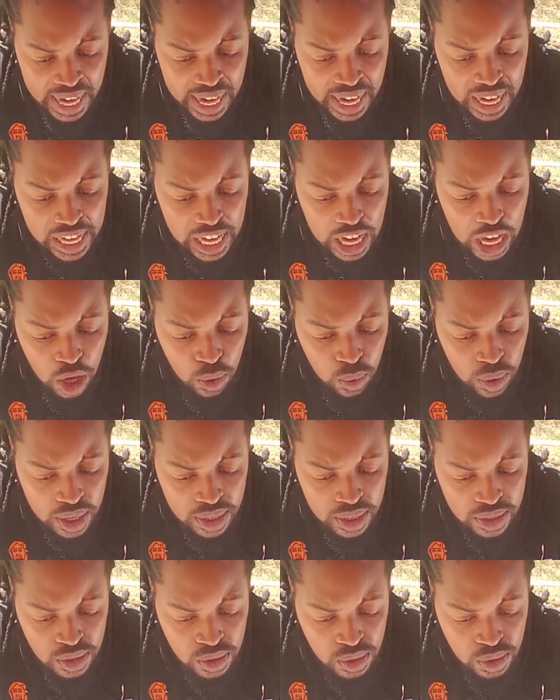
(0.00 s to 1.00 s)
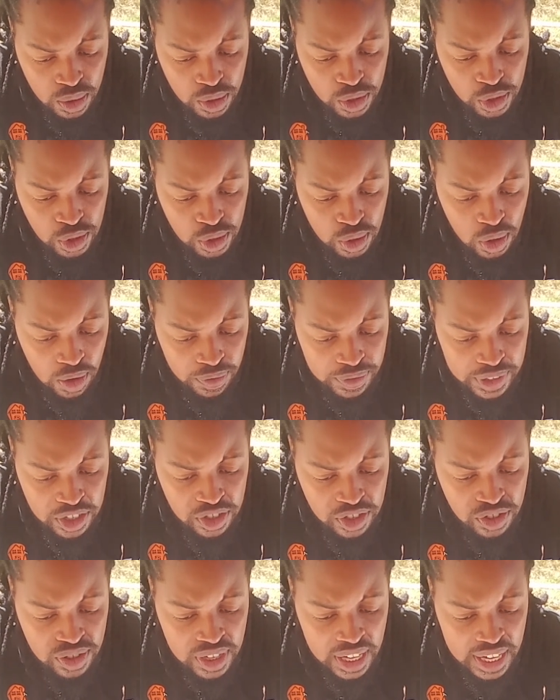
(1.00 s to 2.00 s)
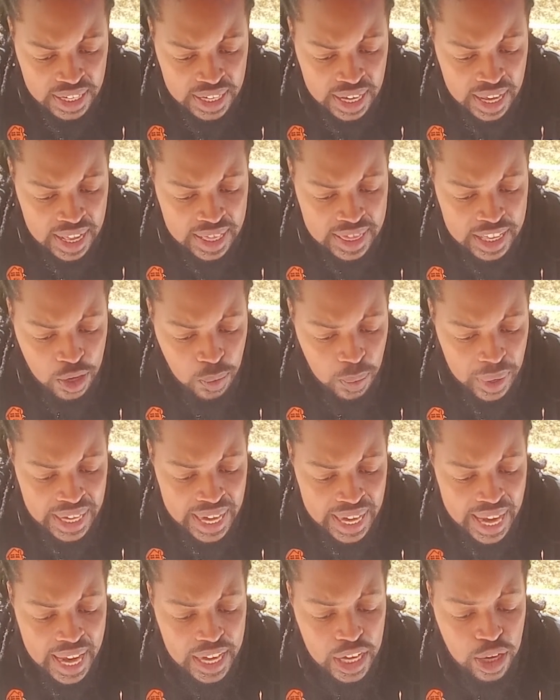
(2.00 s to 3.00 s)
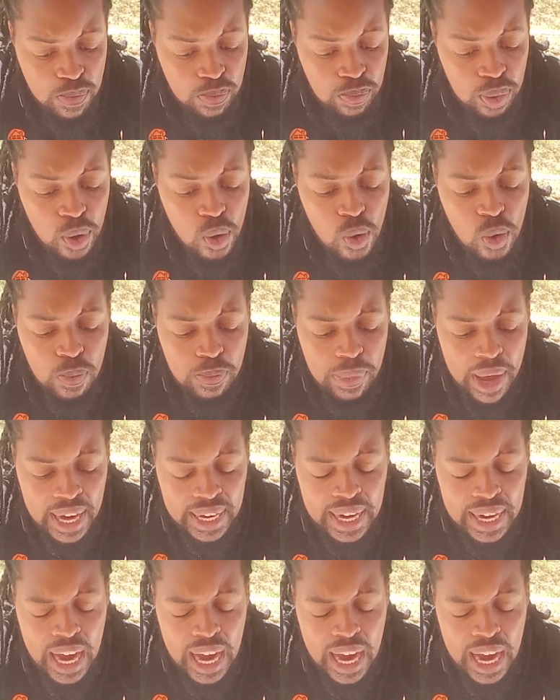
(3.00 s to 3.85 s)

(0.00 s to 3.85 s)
And I was so sure of the trade that when any pullback,